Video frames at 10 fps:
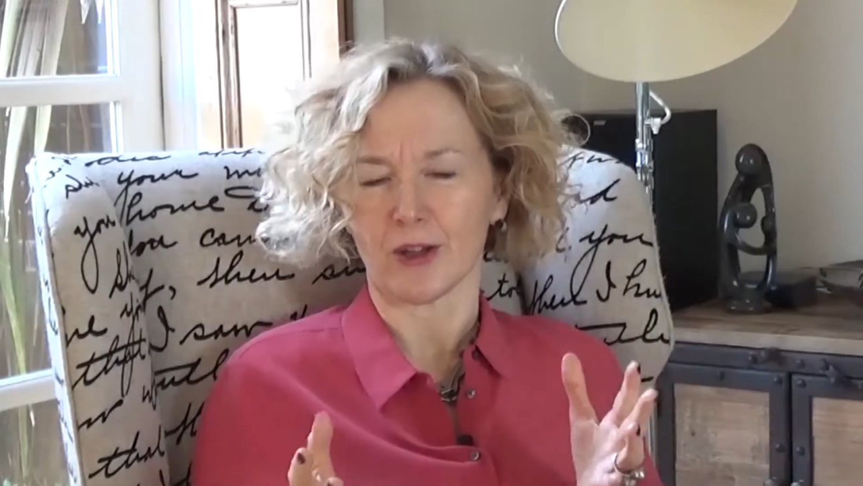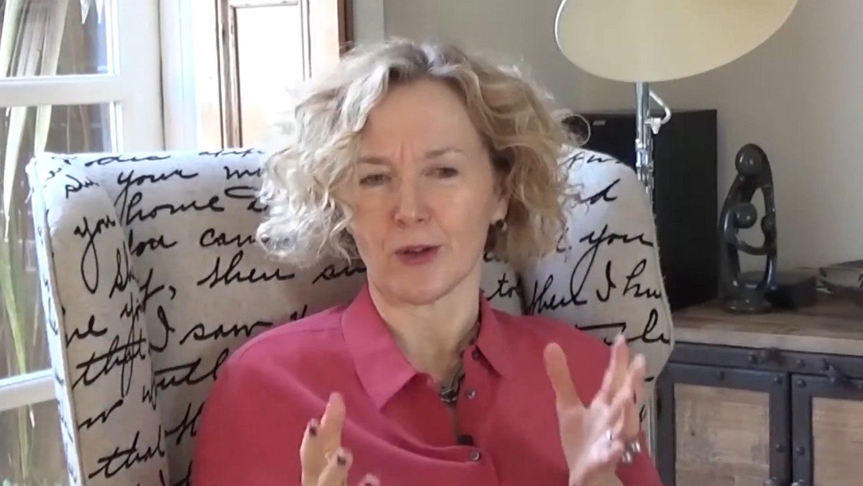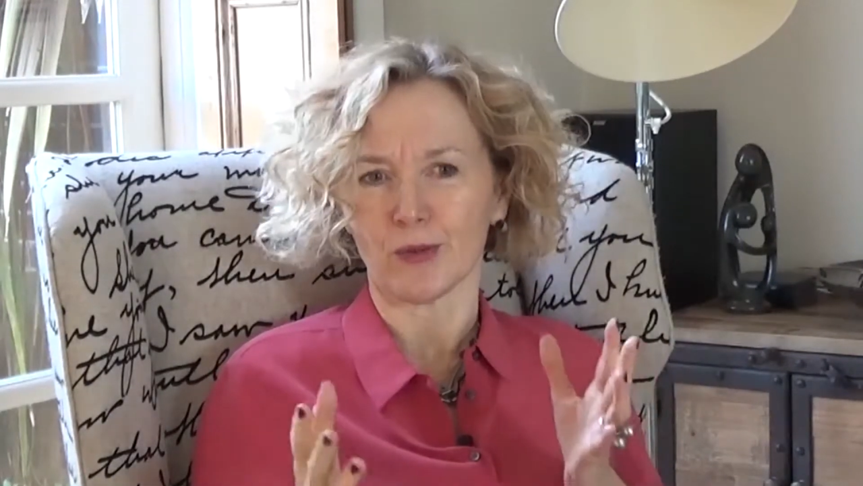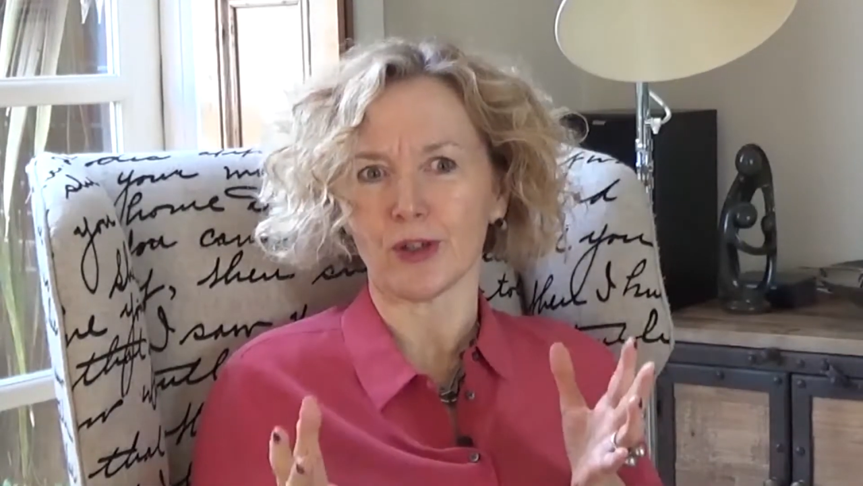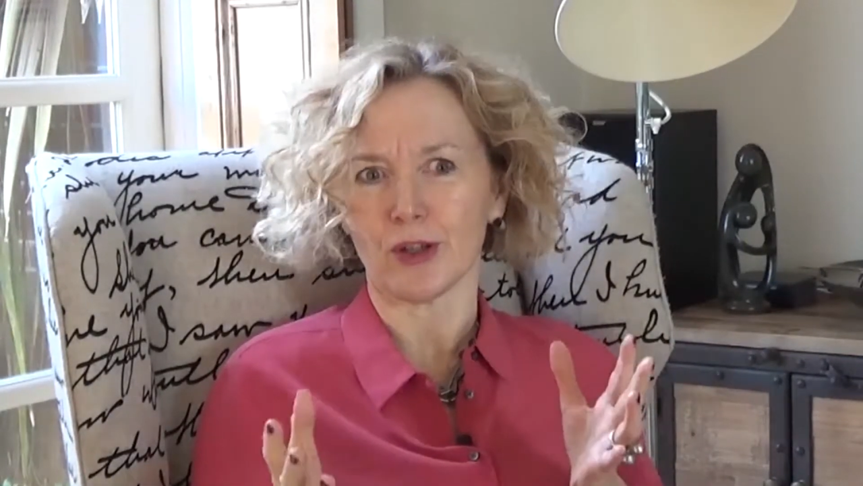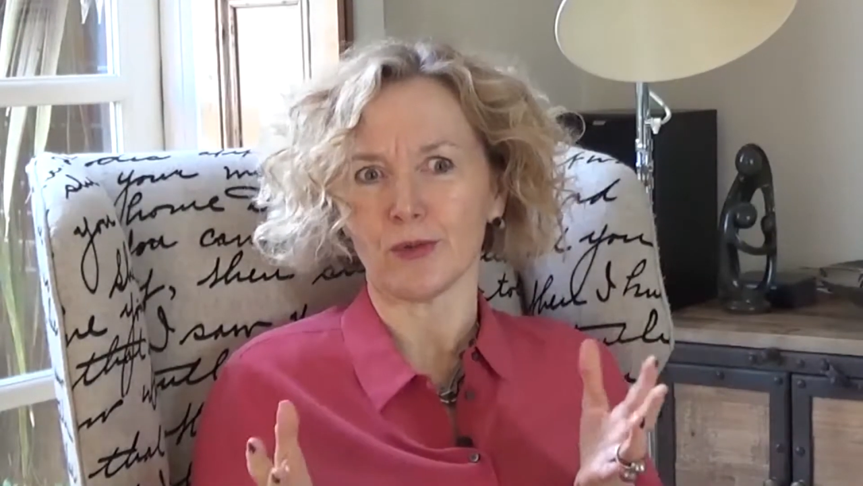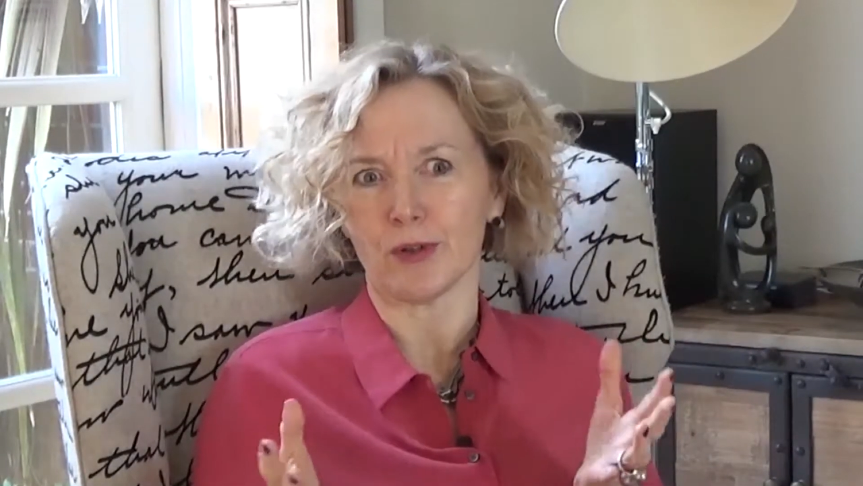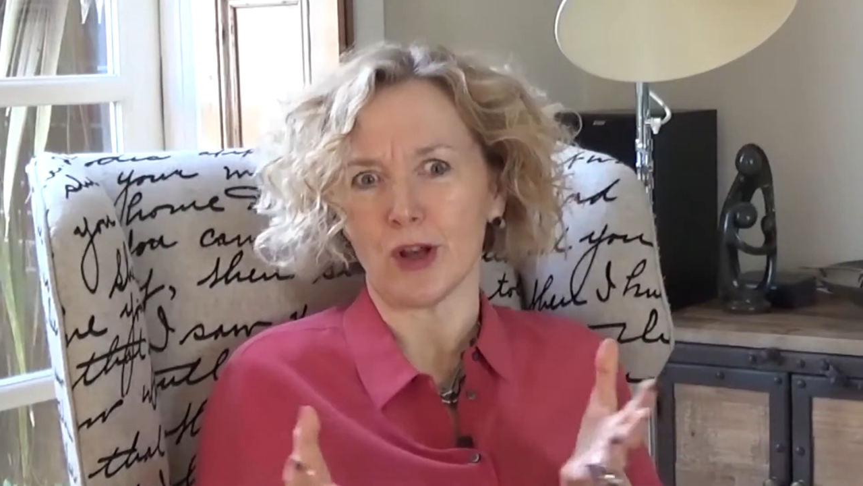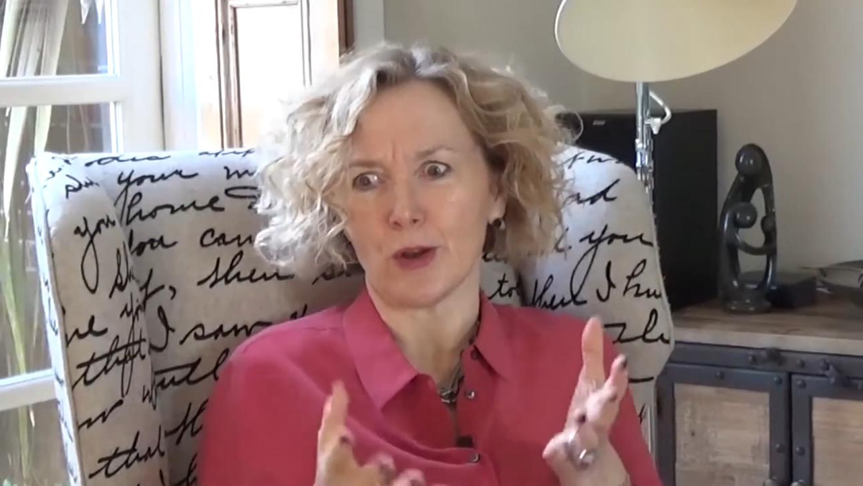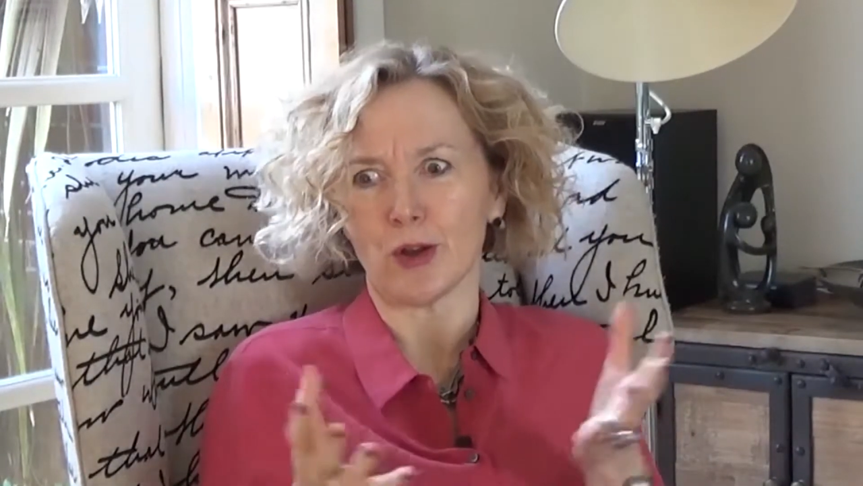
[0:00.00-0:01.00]

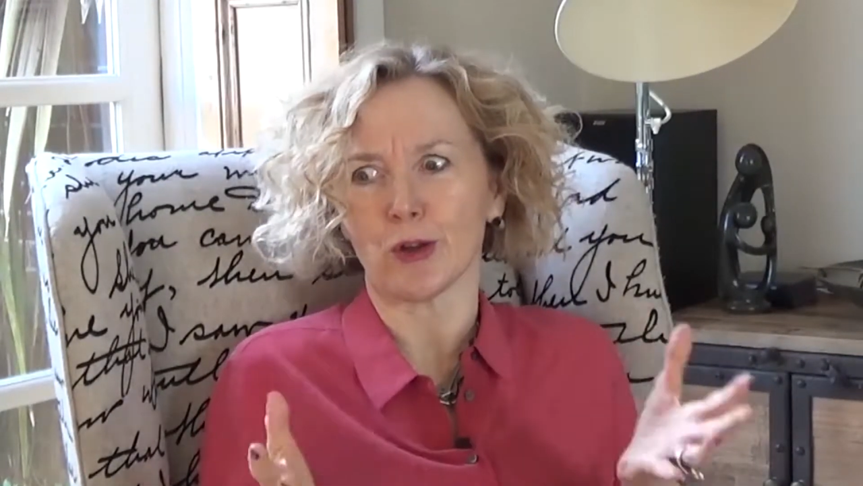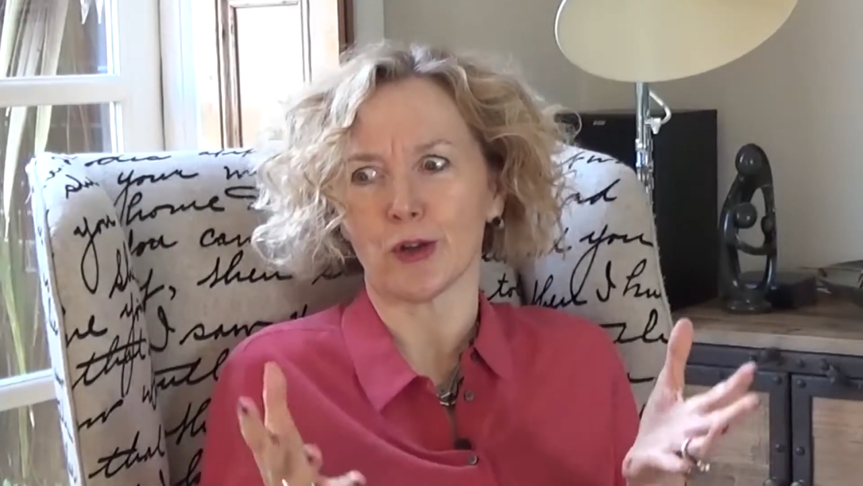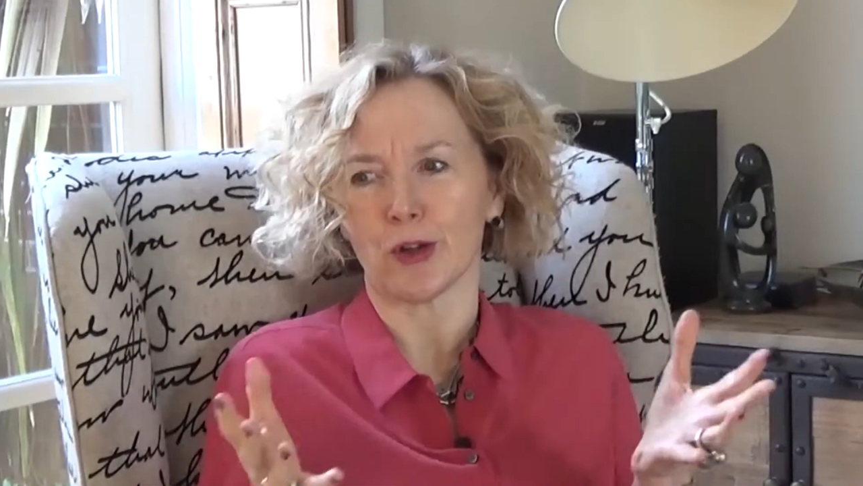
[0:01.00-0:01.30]
You're good